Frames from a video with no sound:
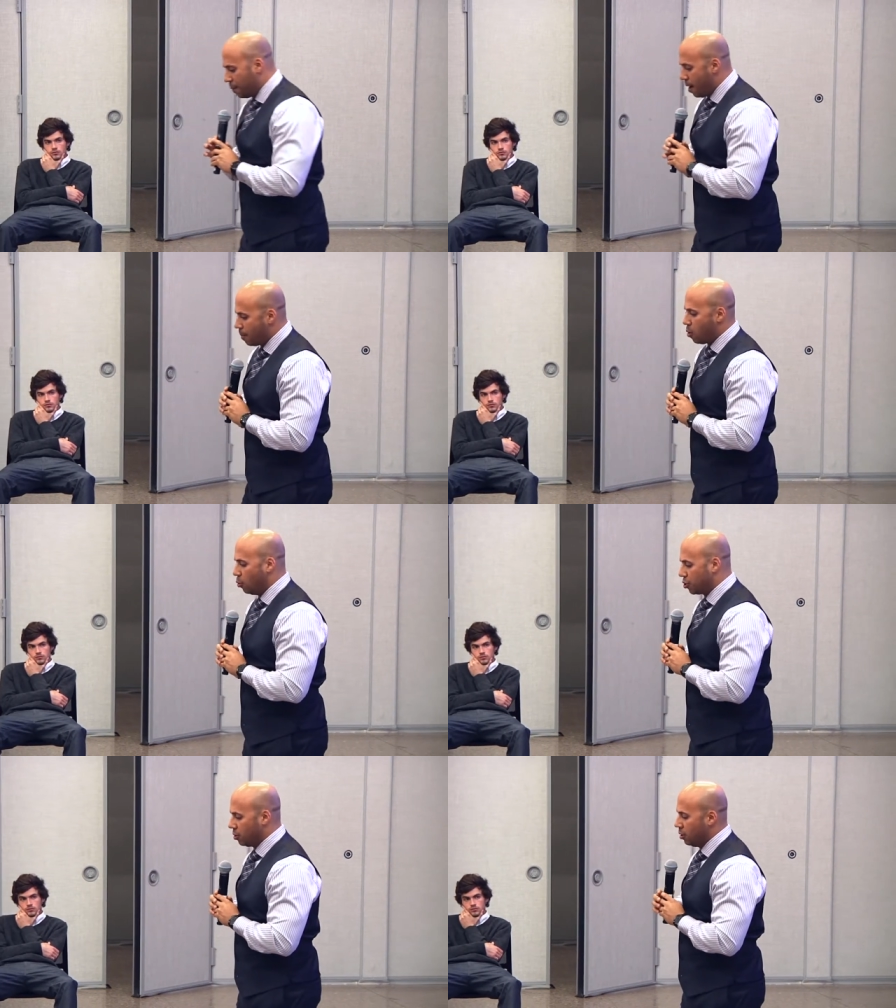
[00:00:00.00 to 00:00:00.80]
hip hop
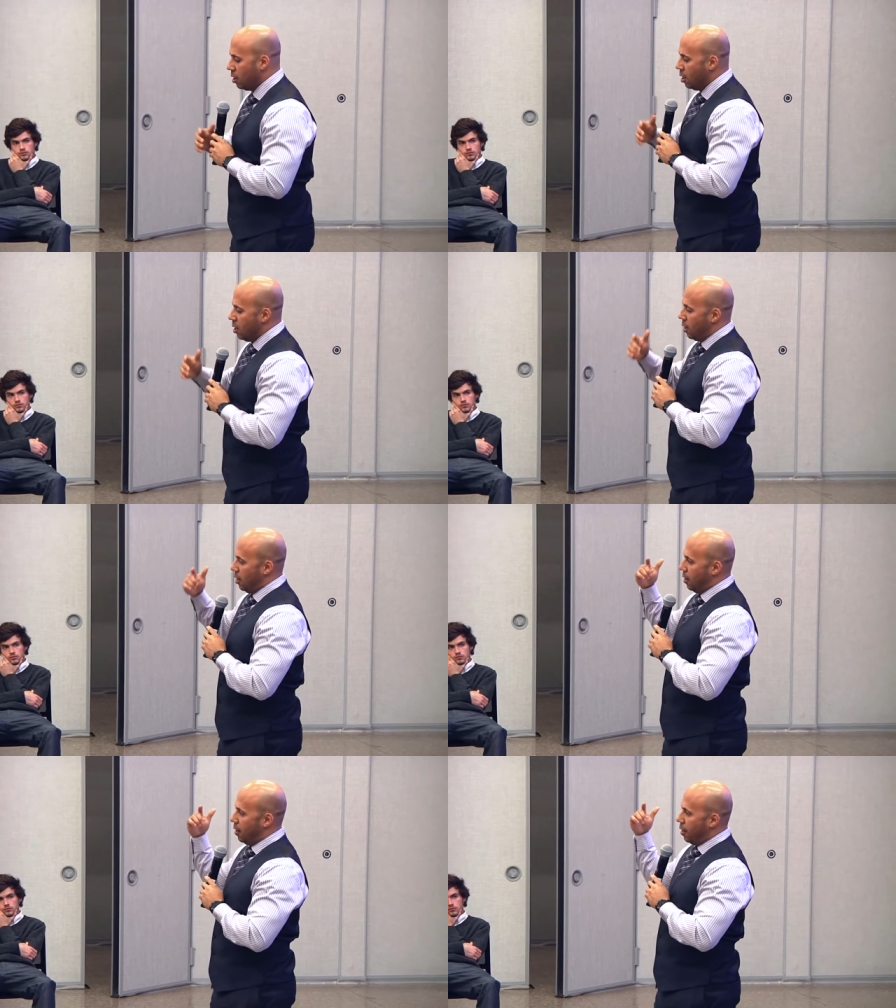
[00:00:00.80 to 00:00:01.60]
culture
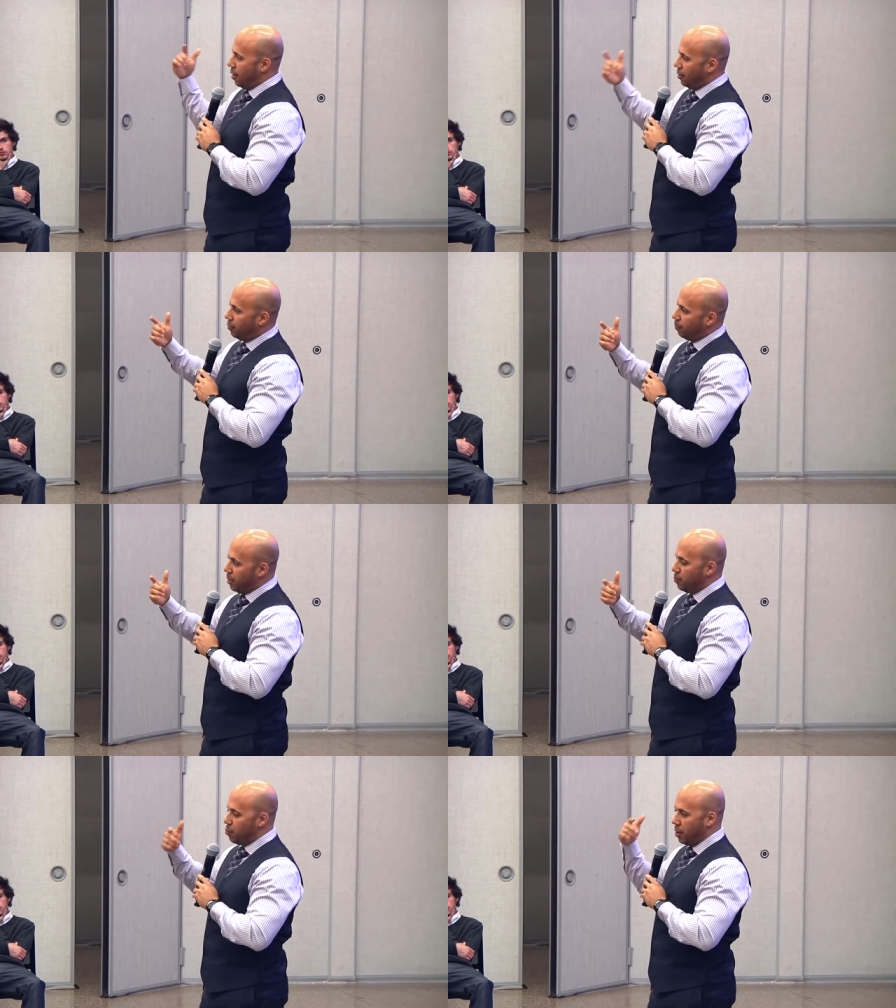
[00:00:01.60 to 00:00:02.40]
uh,
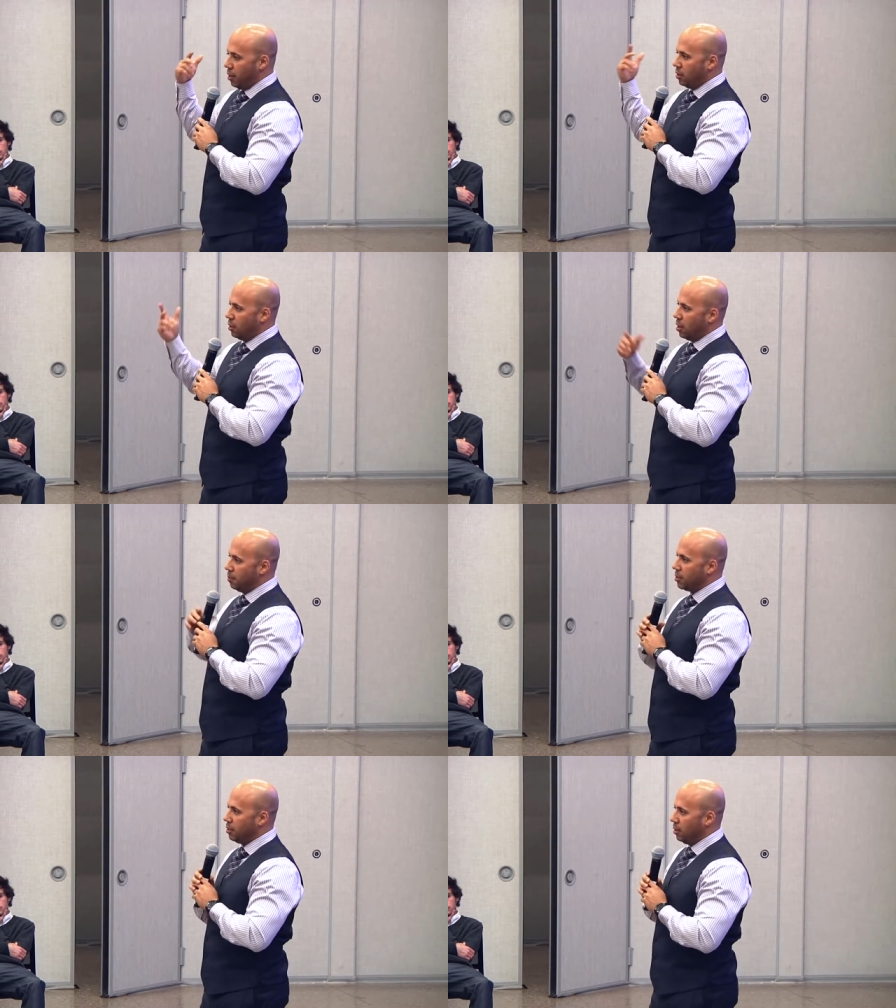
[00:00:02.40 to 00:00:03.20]
b-boying,
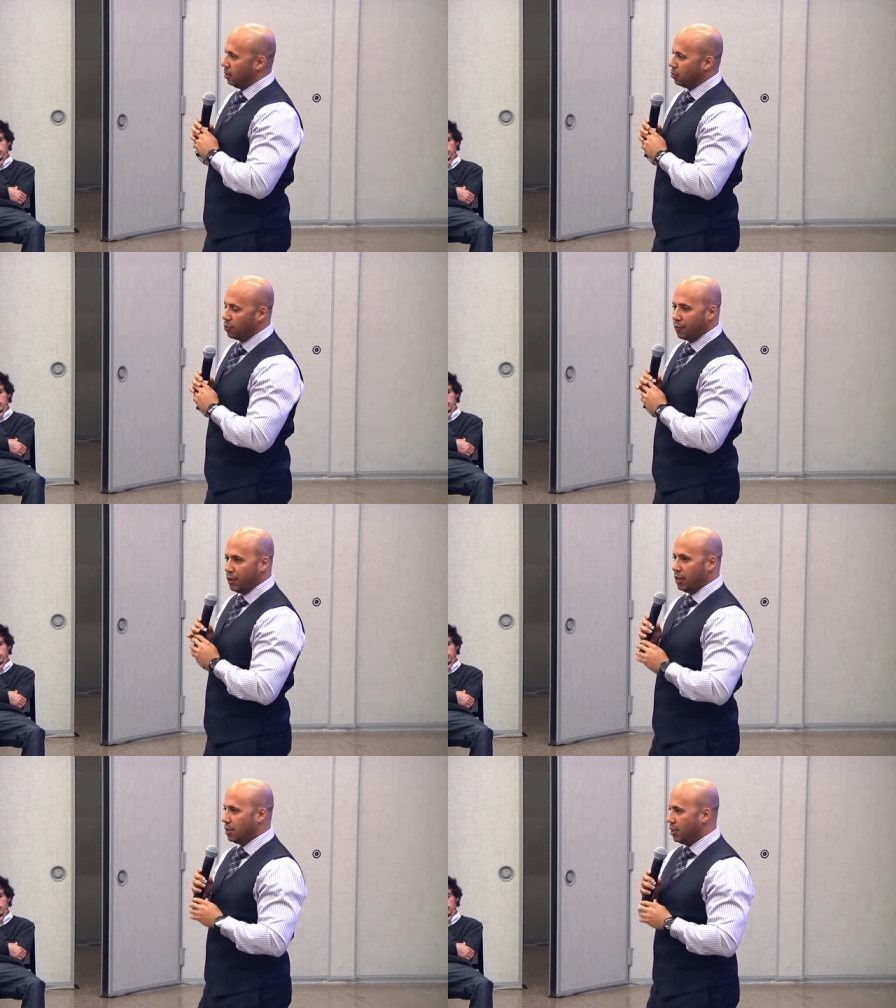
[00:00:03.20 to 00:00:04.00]
emceeing,
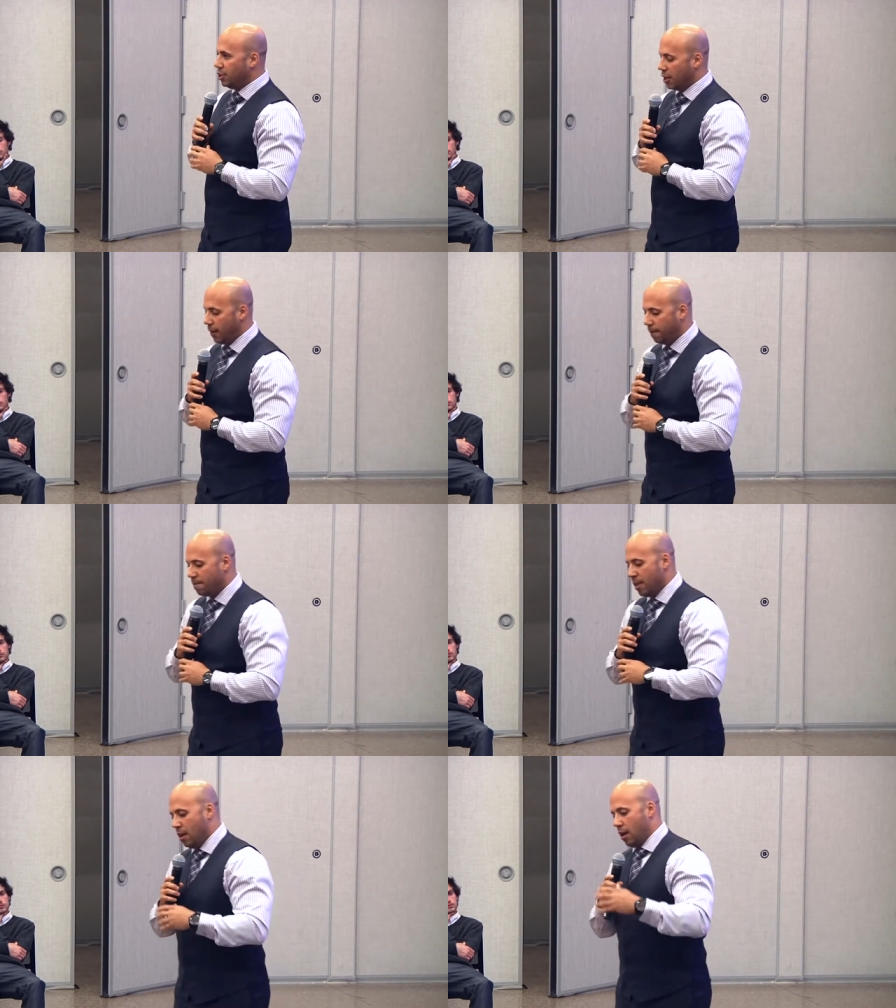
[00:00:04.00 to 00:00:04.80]
graffiti, and
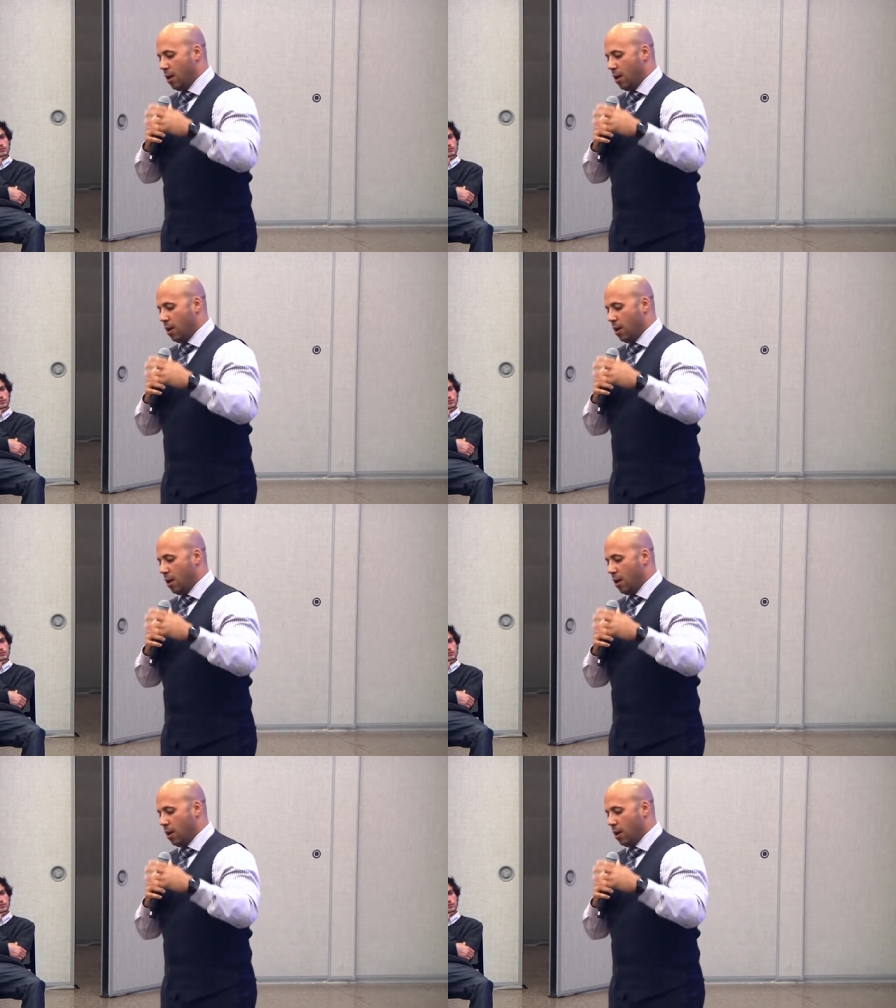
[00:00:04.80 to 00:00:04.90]
DJing.